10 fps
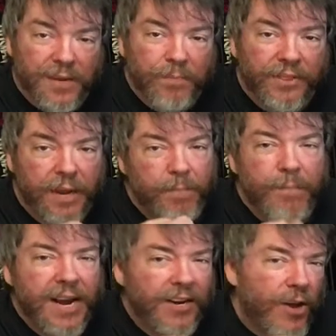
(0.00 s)
but they
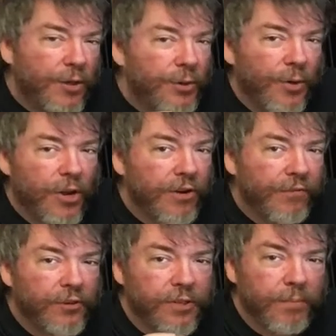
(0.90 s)
might also long
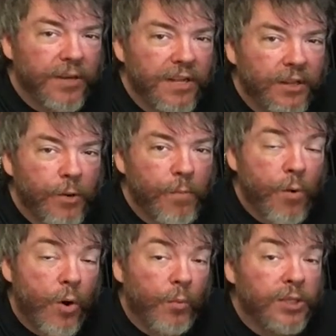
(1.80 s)
for something a little
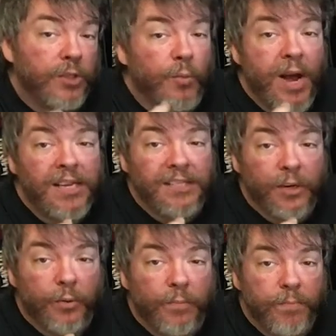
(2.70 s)
more, which is why I said
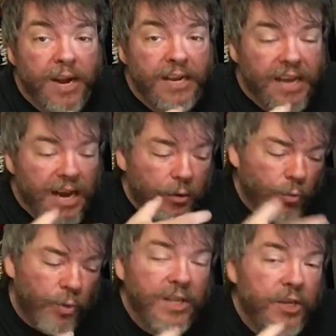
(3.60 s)
it would make a
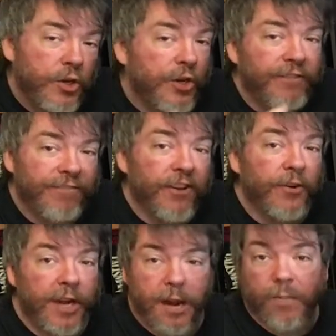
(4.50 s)
really good
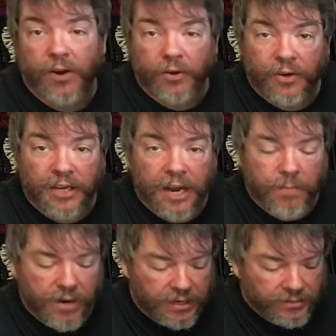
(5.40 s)
filler game on your
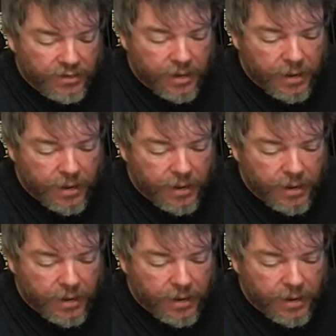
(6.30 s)
game nights.